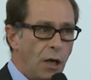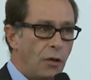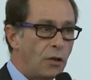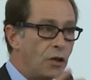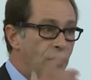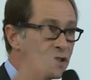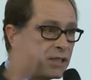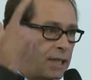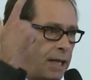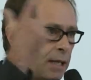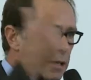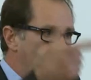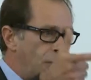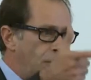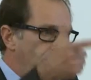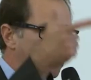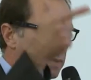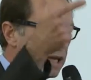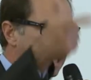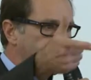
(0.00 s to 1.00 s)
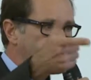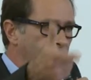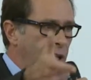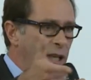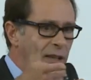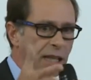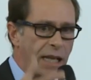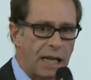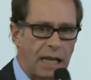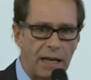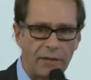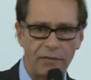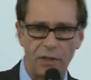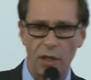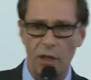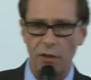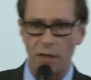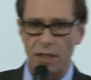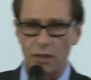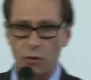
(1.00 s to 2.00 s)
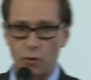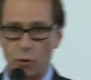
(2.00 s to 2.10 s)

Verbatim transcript: The second big thing they have done is